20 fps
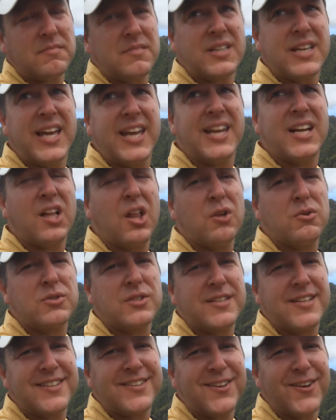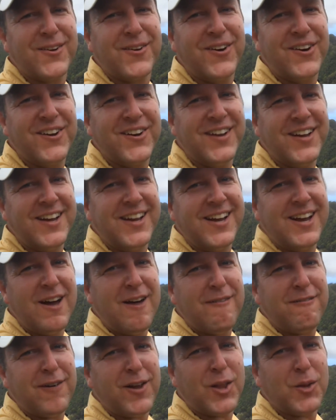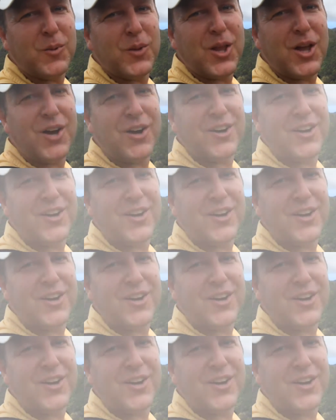getting close, so follow along.